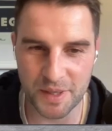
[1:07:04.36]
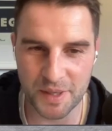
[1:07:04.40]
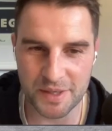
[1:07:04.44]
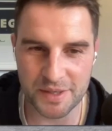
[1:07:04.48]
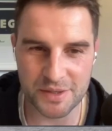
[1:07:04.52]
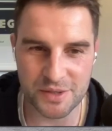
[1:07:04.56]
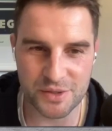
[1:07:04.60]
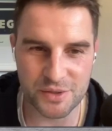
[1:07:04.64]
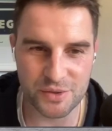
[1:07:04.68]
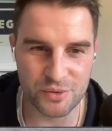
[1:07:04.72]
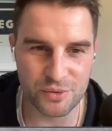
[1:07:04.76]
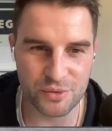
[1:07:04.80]

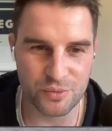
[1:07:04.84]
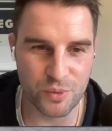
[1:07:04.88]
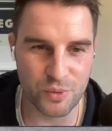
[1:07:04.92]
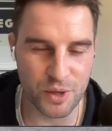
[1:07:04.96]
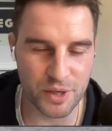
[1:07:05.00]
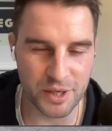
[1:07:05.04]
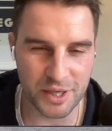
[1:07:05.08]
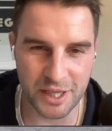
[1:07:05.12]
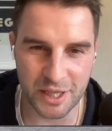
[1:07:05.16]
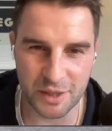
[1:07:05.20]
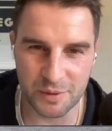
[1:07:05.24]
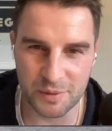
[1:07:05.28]
bits. So
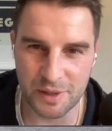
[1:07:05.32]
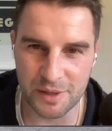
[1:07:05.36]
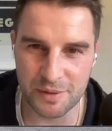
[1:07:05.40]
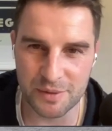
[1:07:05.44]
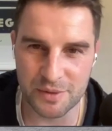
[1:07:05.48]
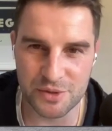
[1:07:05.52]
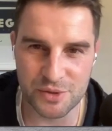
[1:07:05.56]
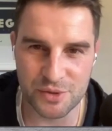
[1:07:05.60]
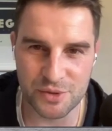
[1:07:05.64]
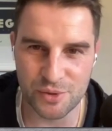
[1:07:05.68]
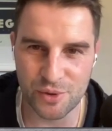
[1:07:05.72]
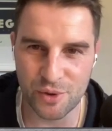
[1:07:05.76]
working away
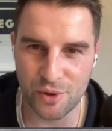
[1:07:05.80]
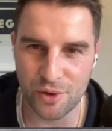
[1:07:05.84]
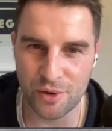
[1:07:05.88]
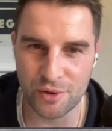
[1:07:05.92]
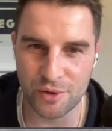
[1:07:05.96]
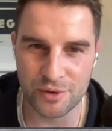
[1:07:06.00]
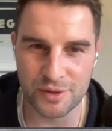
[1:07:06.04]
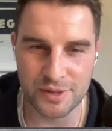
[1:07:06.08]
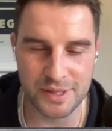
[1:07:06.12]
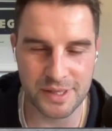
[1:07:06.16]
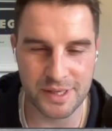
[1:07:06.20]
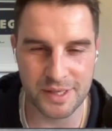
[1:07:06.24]
with
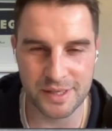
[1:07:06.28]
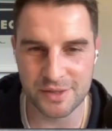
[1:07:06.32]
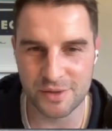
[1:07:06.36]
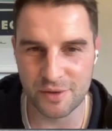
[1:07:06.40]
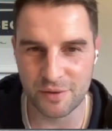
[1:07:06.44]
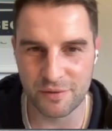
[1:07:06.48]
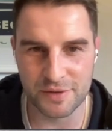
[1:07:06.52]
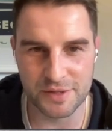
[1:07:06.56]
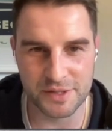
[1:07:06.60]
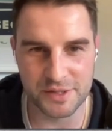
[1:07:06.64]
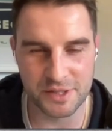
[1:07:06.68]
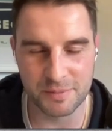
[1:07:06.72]
Toulon, he's
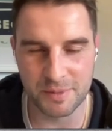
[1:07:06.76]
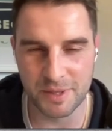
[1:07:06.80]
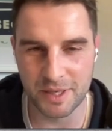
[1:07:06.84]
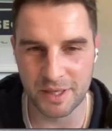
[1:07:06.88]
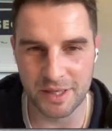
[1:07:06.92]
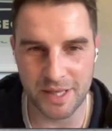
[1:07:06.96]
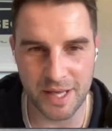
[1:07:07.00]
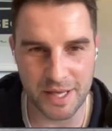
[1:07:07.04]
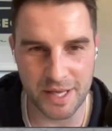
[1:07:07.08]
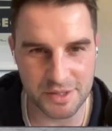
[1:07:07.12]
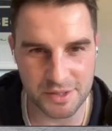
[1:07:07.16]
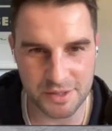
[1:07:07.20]
obviously been
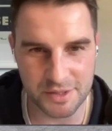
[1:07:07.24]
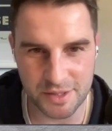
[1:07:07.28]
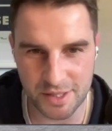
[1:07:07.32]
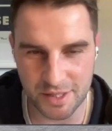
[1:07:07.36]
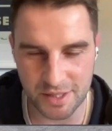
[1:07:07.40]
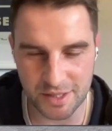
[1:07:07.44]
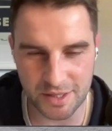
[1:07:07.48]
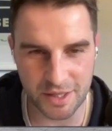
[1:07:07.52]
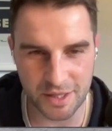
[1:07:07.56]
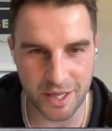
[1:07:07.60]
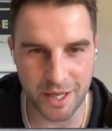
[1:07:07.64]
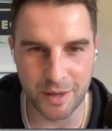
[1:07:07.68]
a legend of
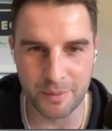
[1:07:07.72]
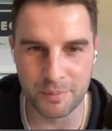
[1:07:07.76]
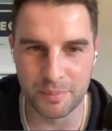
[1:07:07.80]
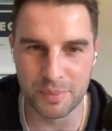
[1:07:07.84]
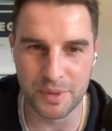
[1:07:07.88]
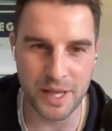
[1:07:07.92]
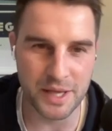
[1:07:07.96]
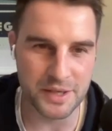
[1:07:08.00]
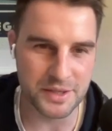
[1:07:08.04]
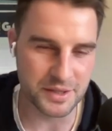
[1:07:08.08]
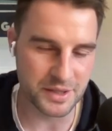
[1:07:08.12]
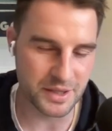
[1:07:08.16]
the
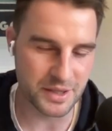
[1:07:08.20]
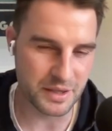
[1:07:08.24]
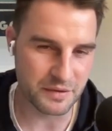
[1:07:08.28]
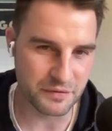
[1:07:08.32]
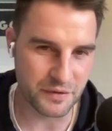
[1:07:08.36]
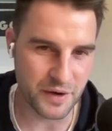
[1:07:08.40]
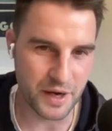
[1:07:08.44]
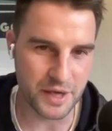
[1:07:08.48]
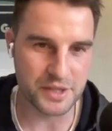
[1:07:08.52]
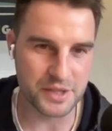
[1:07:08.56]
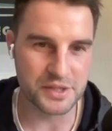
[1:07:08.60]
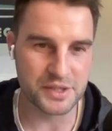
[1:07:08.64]
club, legend of the
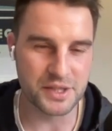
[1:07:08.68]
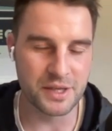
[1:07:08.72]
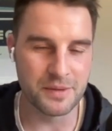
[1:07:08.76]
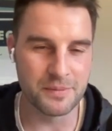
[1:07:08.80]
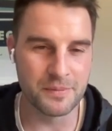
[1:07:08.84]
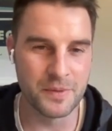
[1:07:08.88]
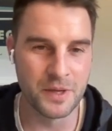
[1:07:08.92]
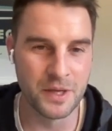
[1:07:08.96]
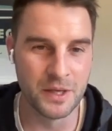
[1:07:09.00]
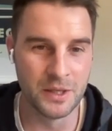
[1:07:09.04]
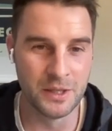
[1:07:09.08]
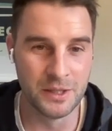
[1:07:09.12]
French
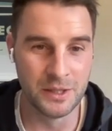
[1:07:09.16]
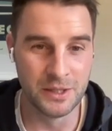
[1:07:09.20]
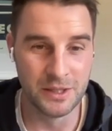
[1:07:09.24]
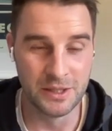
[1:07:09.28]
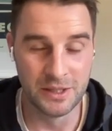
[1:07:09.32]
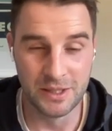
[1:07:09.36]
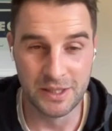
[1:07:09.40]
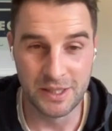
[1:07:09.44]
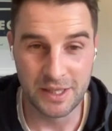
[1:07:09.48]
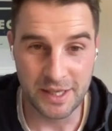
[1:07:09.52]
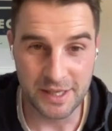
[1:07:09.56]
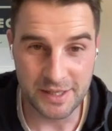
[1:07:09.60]
team.
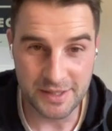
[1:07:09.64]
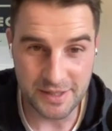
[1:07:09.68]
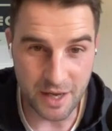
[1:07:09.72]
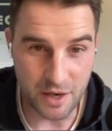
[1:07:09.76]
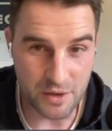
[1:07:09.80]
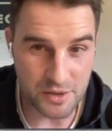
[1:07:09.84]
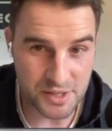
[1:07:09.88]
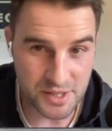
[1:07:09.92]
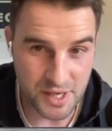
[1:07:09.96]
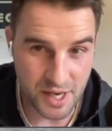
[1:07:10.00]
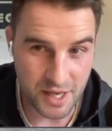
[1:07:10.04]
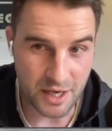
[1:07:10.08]
He's
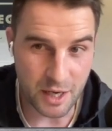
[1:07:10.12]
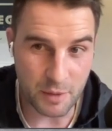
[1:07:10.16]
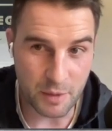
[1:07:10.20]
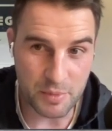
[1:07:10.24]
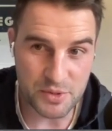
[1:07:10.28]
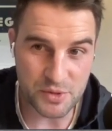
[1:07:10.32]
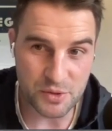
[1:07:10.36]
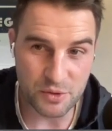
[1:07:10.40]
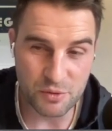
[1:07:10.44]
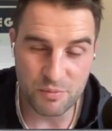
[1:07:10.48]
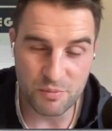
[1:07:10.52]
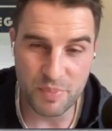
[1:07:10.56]
now setting
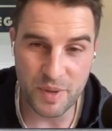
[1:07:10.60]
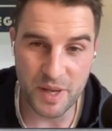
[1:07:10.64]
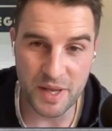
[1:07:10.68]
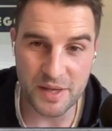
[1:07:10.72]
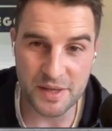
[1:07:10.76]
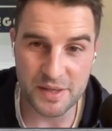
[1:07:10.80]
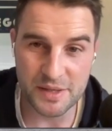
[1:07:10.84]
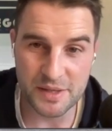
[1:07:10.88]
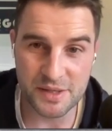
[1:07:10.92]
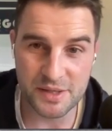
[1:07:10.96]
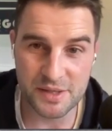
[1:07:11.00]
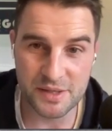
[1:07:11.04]
up his own
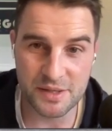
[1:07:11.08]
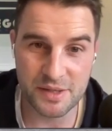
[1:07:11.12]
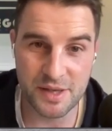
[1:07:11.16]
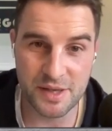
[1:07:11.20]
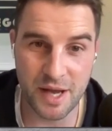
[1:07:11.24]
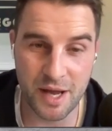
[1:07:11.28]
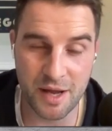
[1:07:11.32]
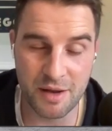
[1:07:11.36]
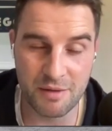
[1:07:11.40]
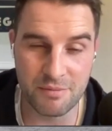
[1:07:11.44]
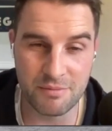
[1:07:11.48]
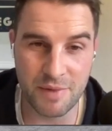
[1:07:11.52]
bits.
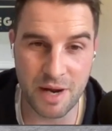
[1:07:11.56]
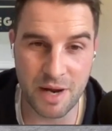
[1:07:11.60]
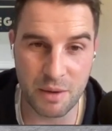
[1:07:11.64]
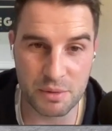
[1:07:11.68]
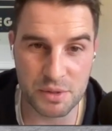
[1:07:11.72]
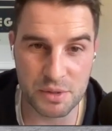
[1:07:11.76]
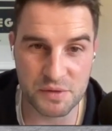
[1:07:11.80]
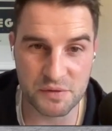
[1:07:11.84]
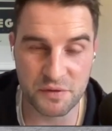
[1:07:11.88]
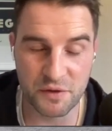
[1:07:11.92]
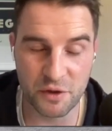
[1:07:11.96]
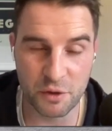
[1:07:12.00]
Um, I
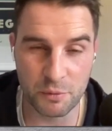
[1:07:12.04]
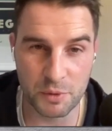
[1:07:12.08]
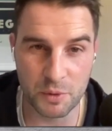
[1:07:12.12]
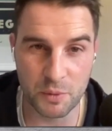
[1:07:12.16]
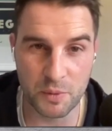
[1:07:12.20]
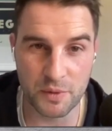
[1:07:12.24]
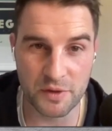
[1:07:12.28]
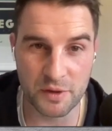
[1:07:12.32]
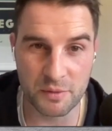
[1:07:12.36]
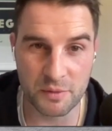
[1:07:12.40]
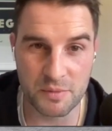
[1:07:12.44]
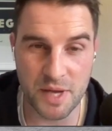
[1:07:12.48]
was
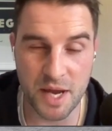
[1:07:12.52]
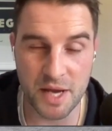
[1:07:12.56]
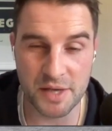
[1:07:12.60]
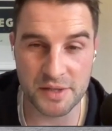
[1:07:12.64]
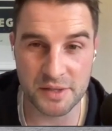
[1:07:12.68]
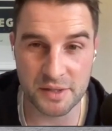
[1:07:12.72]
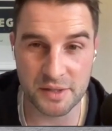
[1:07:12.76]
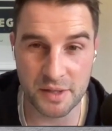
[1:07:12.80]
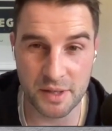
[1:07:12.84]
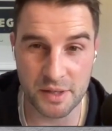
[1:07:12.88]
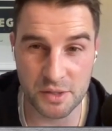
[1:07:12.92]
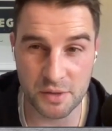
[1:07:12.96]
filming with him
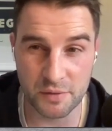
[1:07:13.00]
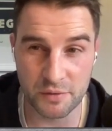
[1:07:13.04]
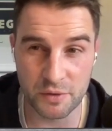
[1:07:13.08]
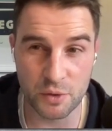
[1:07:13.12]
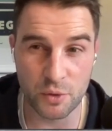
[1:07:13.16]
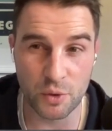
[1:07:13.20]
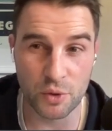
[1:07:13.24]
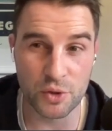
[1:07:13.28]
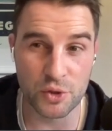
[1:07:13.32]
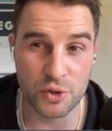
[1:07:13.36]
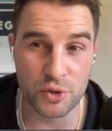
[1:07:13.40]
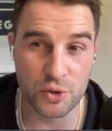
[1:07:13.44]
yesterday. So if
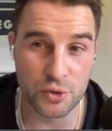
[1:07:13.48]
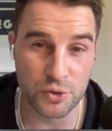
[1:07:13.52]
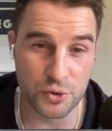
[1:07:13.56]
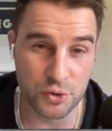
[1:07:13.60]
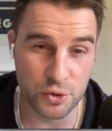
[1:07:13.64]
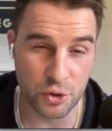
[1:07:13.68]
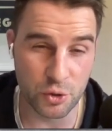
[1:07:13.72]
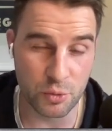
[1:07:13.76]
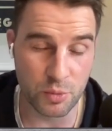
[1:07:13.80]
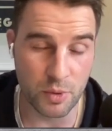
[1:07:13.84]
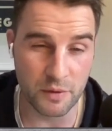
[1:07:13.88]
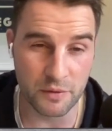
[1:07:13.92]
you go on
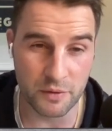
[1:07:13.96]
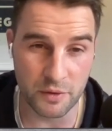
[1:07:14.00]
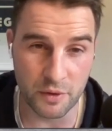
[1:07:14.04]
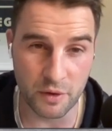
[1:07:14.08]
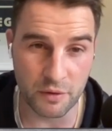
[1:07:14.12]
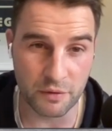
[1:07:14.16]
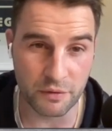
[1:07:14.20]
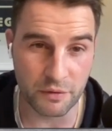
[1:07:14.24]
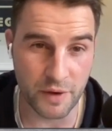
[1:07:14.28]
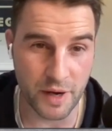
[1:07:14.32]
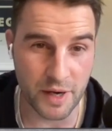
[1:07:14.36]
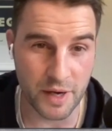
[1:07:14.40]
YouTube, if
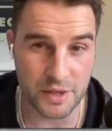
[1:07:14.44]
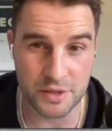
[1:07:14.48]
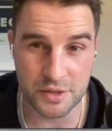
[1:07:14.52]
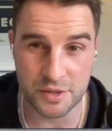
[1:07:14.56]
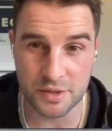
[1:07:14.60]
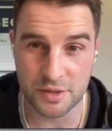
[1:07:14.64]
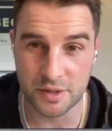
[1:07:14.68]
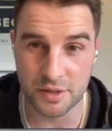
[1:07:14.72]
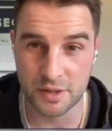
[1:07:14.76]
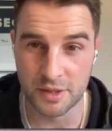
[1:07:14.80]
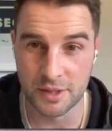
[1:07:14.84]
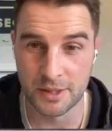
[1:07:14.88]
you're a
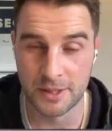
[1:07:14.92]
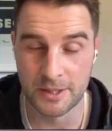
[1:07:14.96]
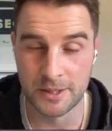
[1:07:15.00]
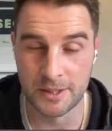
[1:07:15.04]
French,